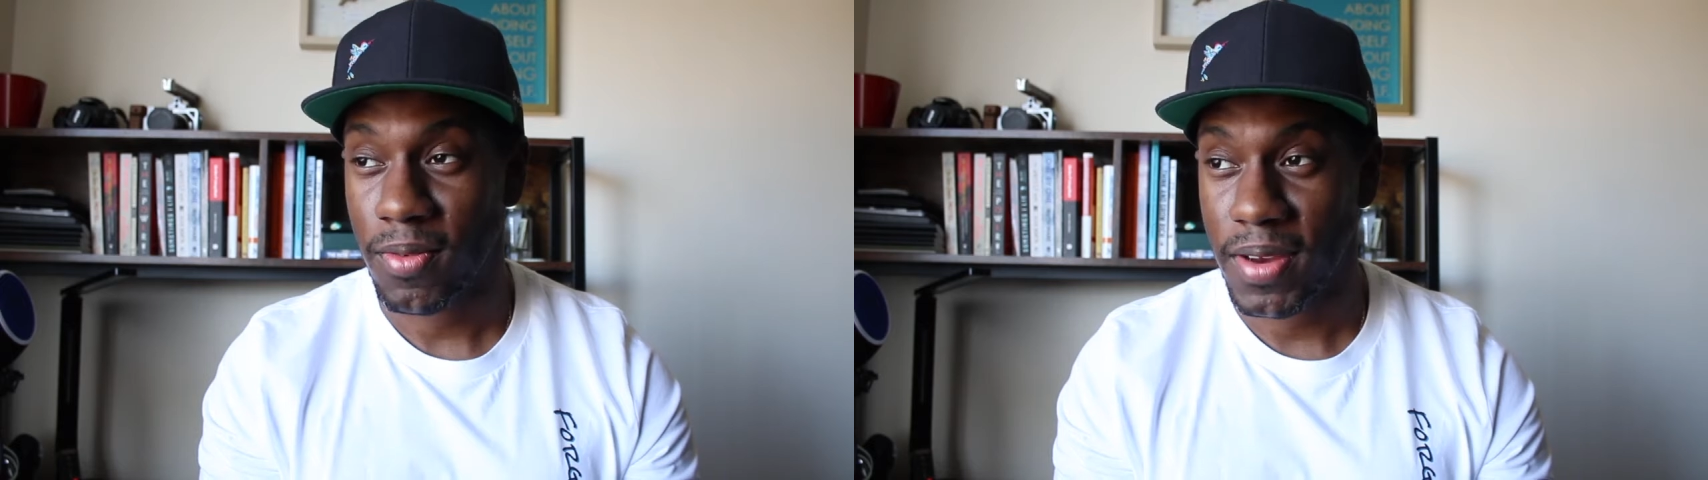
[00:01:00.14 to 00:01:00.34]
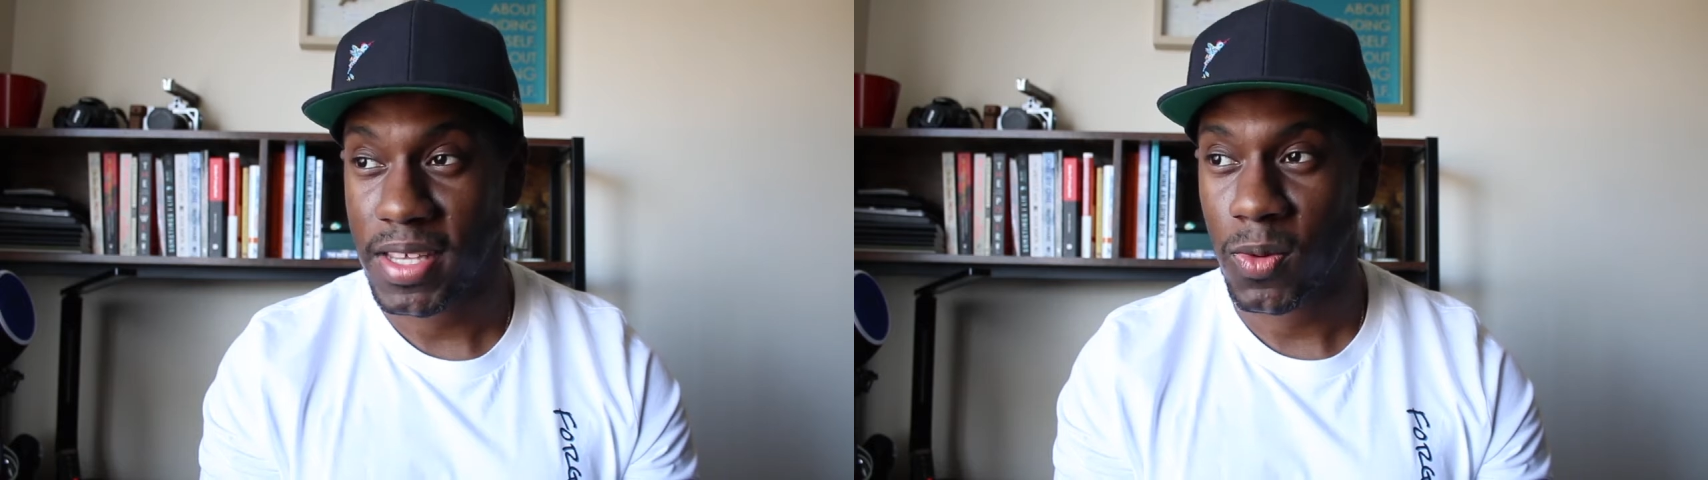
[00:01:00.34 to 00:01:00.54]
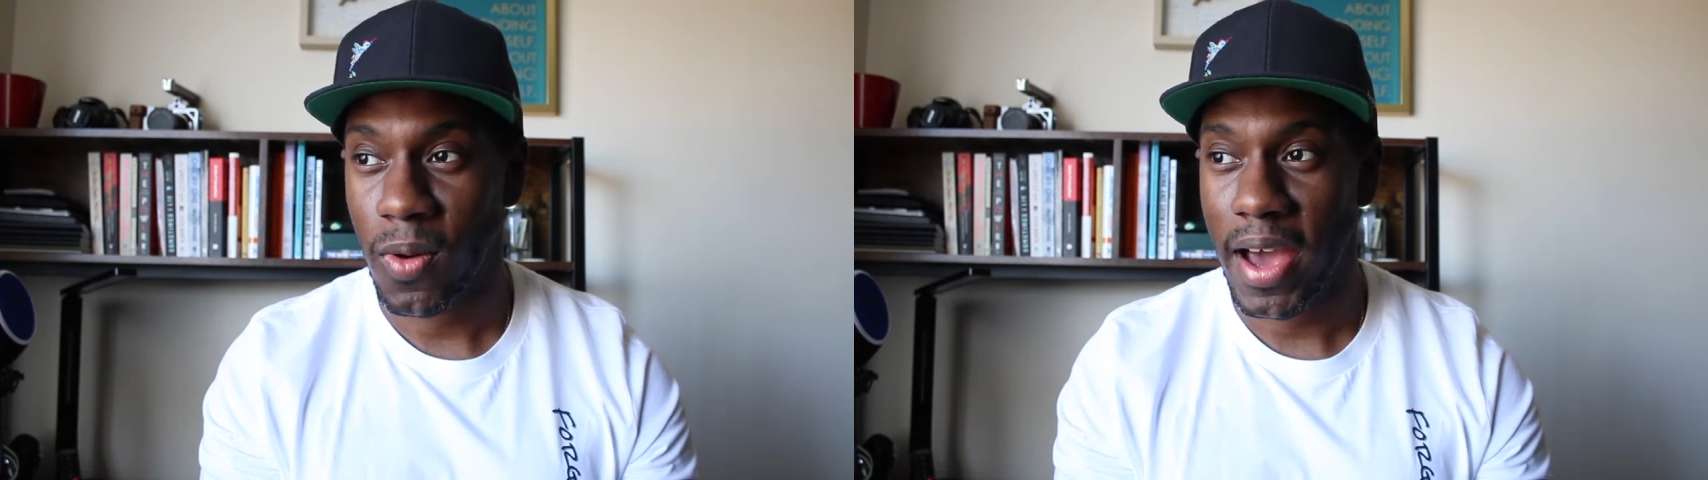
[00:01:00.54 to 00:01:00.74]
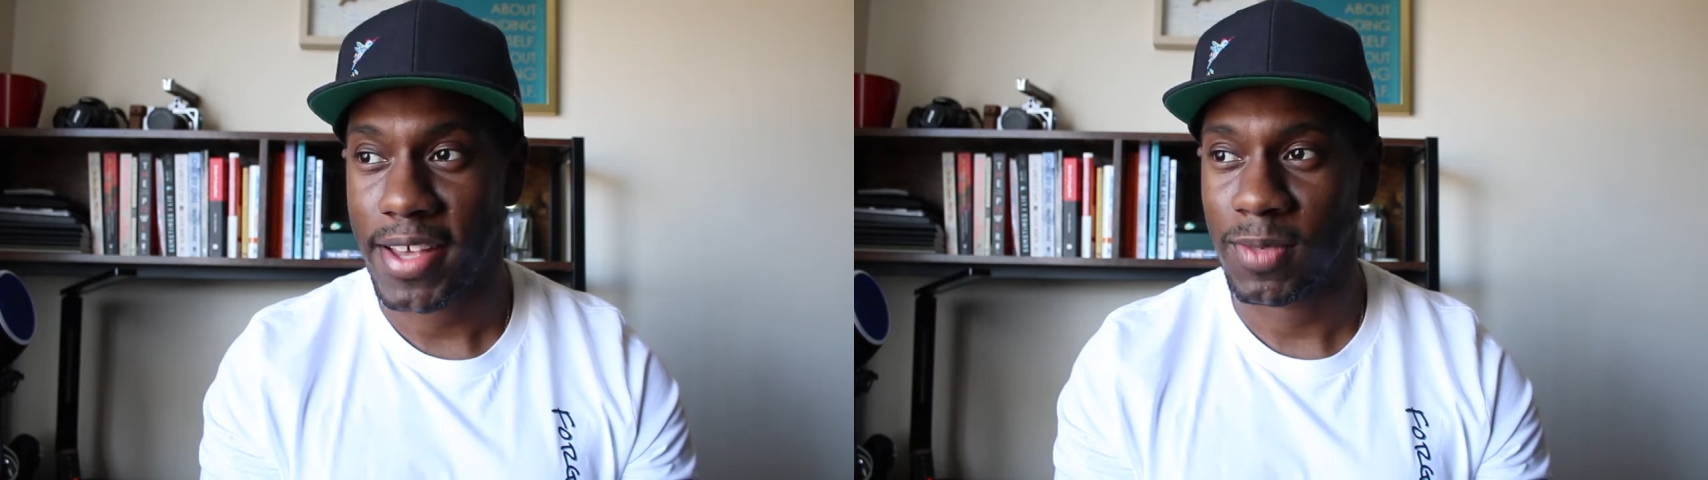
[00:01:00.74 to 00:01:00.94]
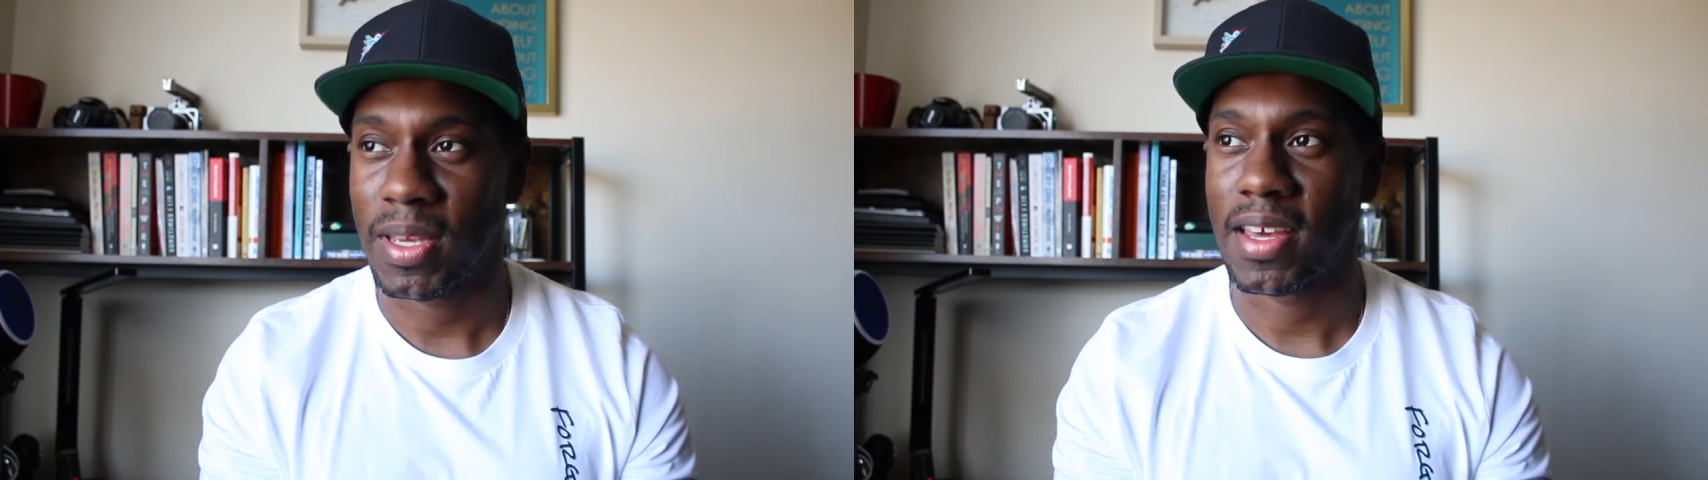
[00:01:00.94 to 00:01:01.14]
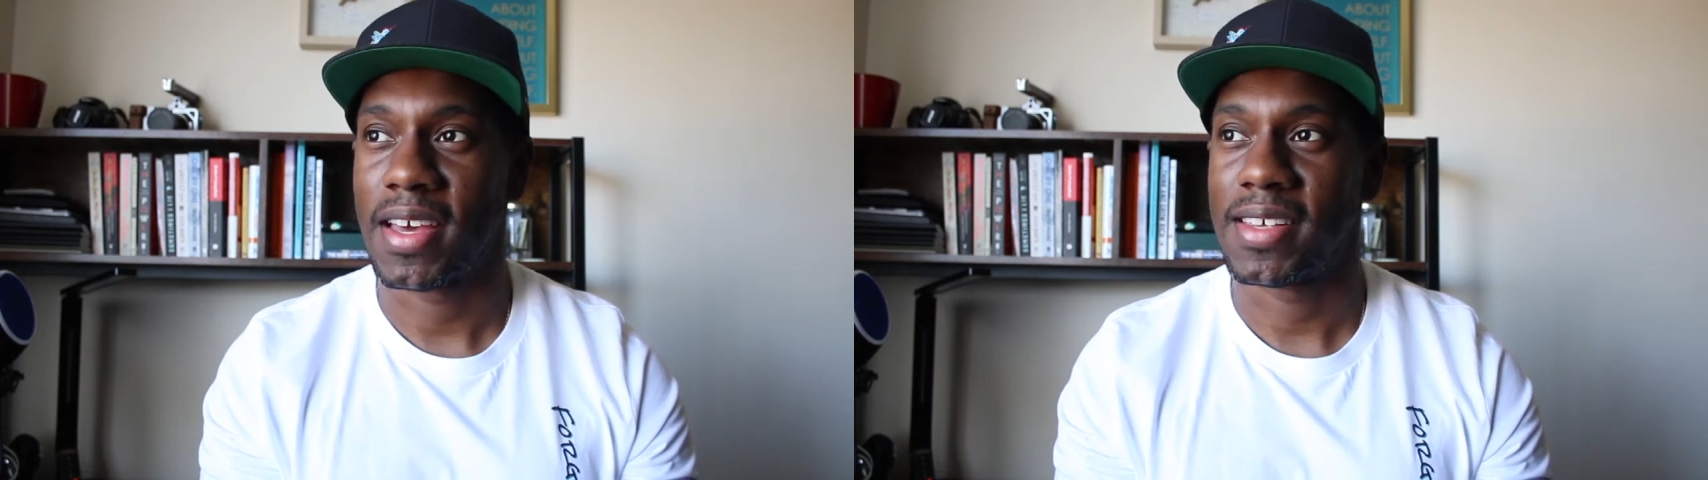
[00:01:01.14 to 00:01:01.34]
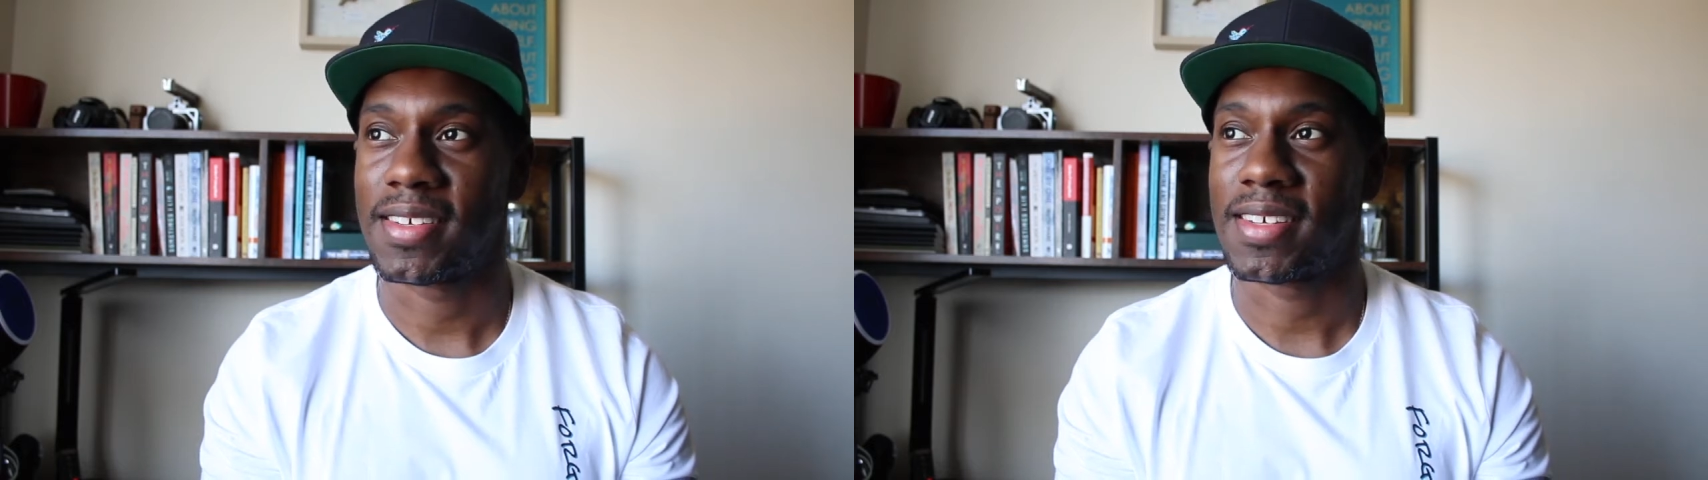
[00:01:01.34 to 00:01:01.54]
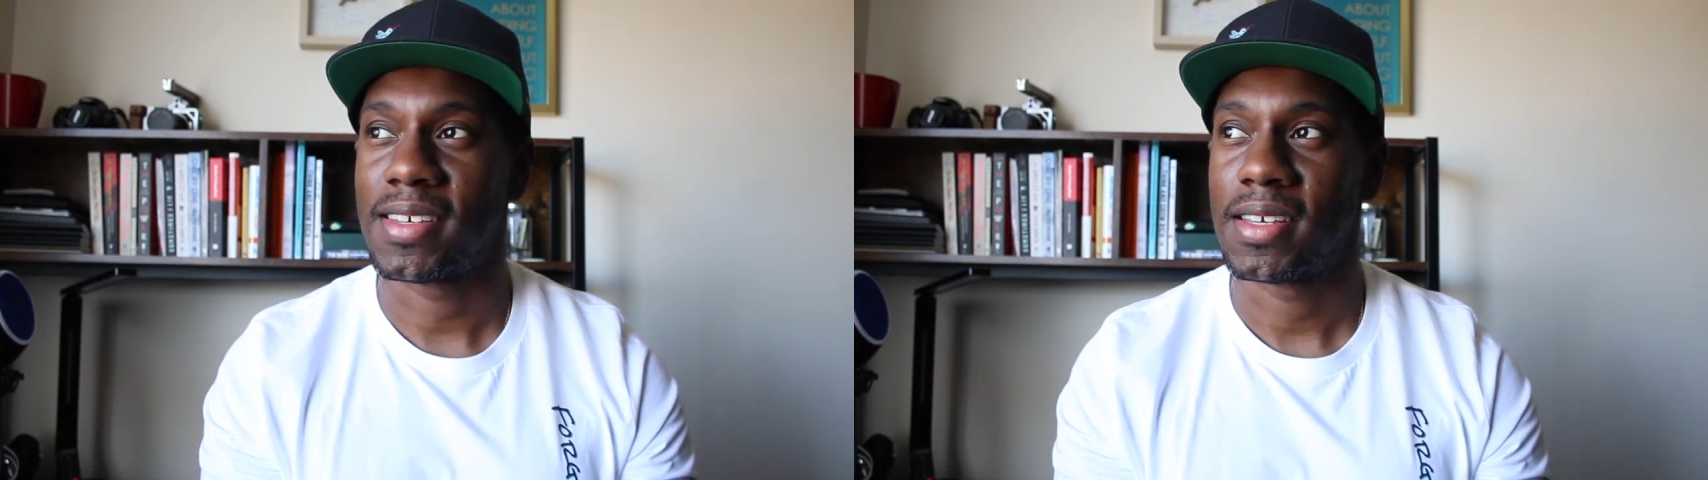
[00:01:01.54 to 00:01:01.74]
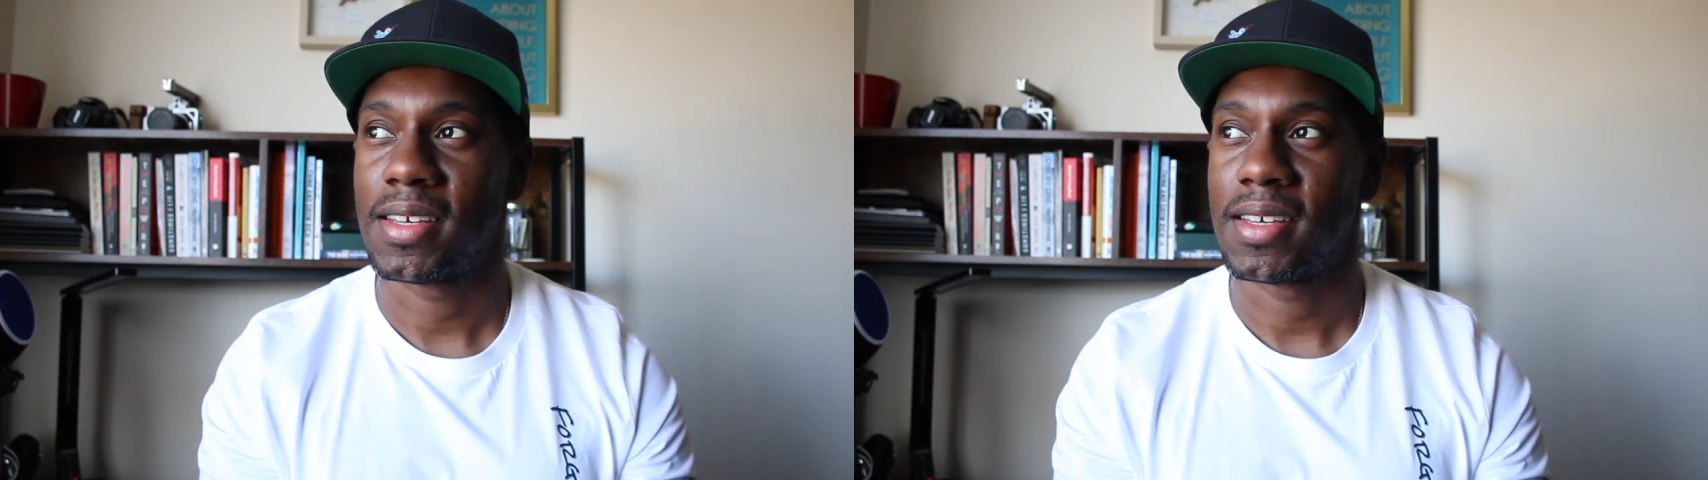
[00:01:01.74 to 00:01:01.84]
And the reason why is because